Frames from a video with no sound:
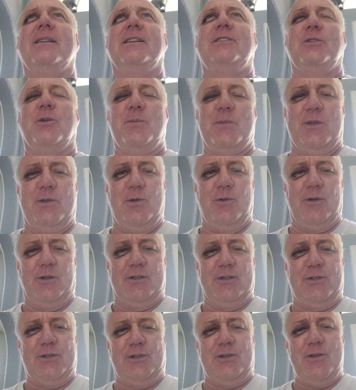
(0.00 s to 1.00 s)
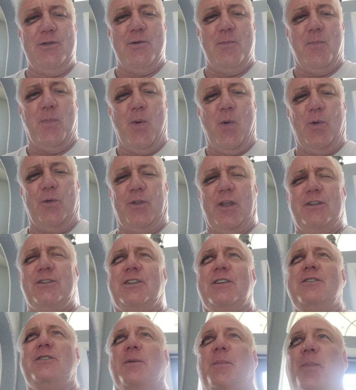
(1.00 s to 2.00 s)
they told me they were going to send the board. They
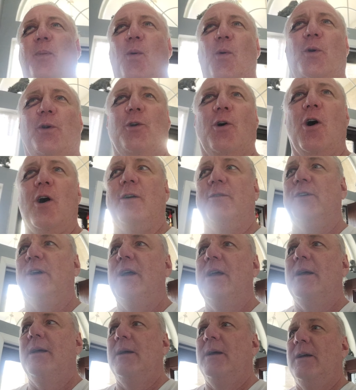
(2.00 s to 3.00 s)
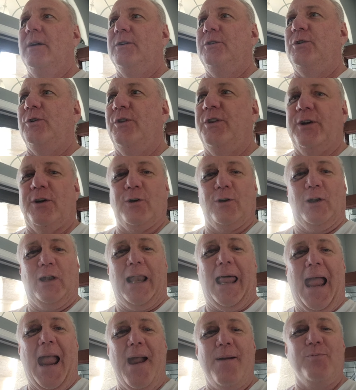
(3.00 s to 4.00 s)
sent the board off to their
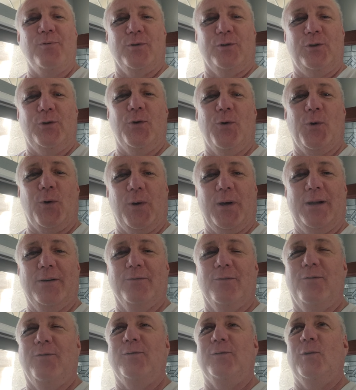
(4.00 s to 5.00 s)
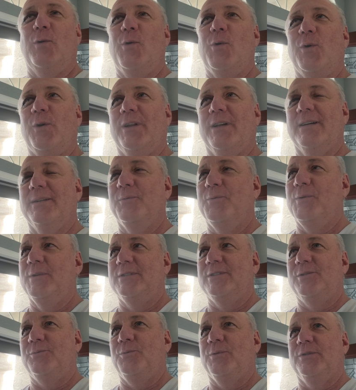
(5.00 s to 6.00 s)
laboratory in Florida,
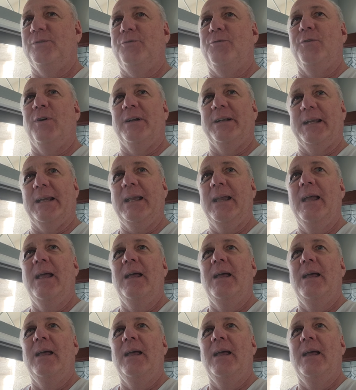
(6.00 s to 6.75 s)
which was funny,